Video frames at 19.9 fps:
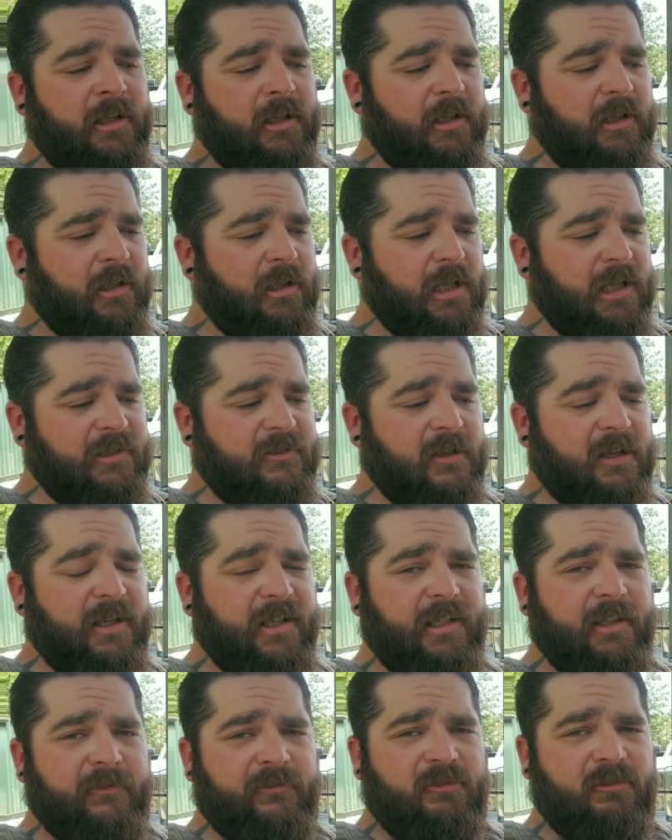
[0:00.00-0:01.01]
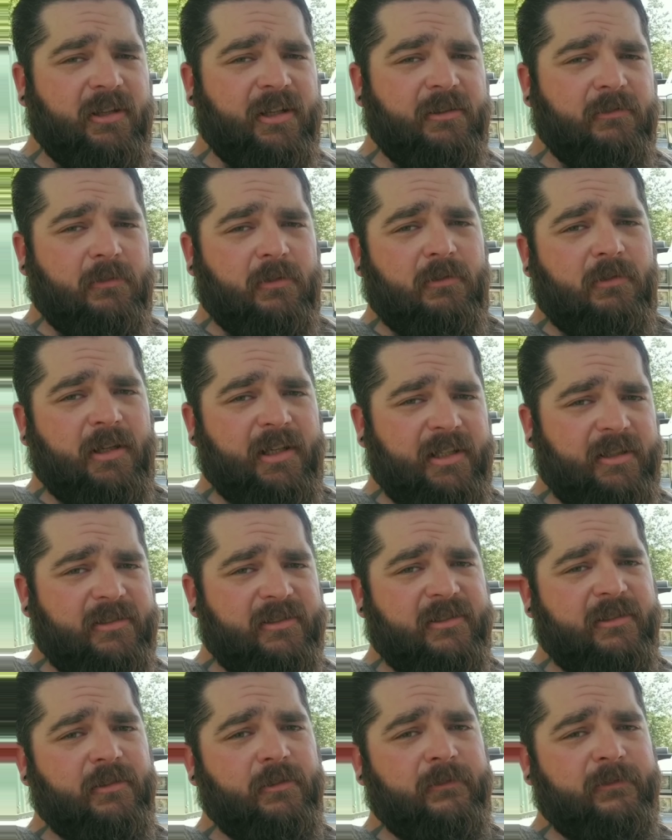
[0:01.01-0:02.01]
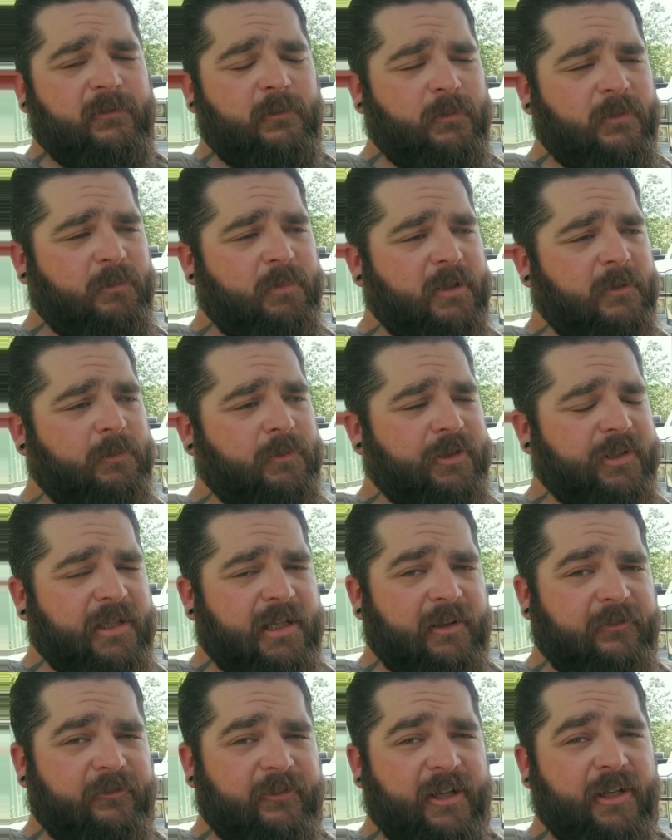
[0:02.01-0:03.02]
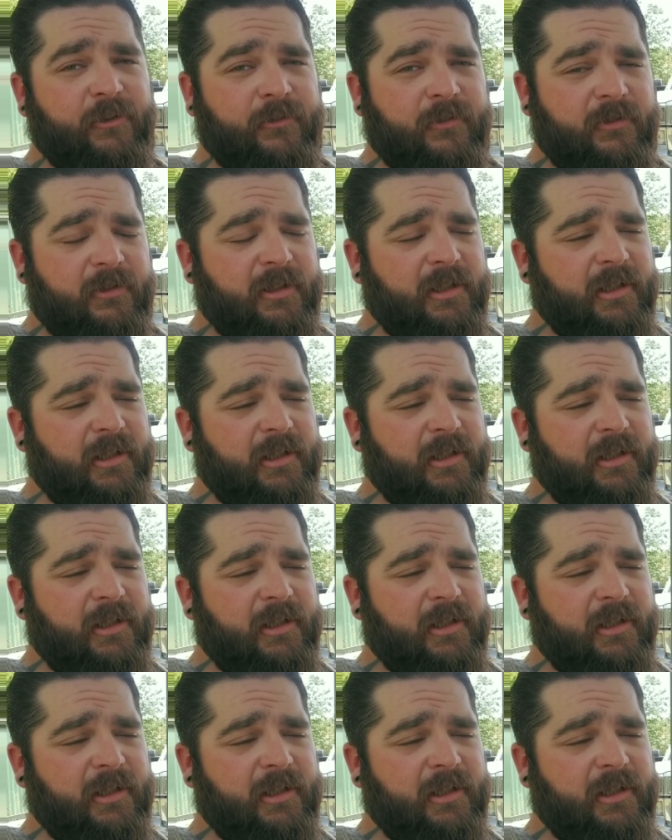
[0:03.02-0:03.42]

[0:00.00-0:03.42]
I try to give credit where credit's due from the people that I found